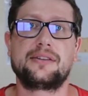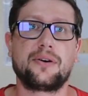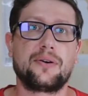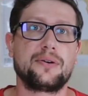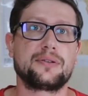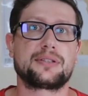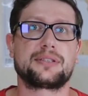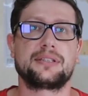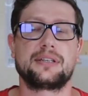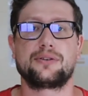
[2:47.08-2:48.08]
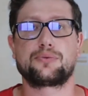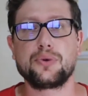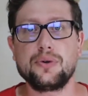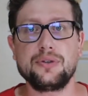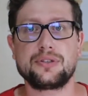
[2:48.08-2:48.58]
those
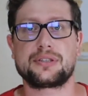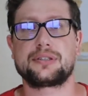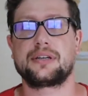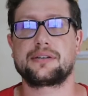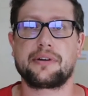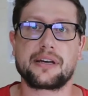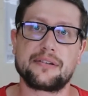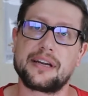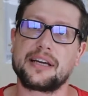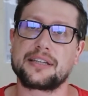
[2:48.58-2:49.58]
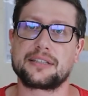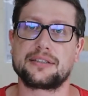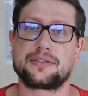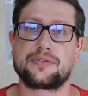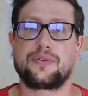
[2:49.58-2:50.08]
rules and
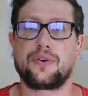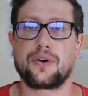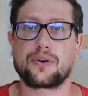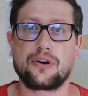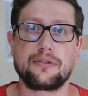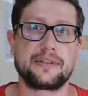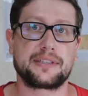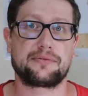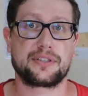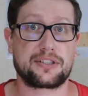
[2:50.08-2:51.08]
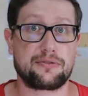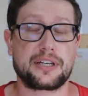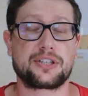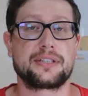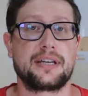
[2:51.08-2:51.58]
regulations for COVID
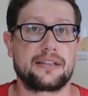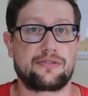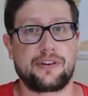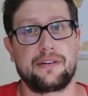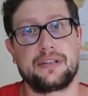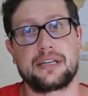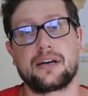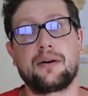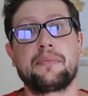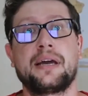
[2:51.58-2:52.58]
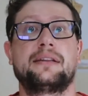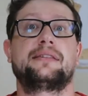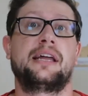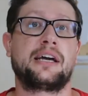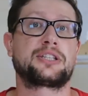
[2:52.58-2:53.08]
restriction and traveling are made
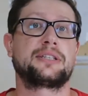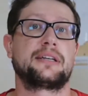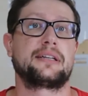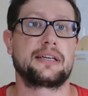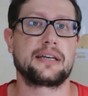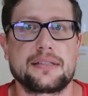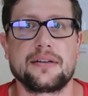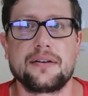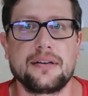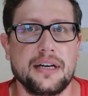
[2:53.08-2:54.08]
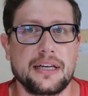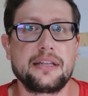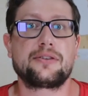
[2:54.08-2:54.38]
nationally. So he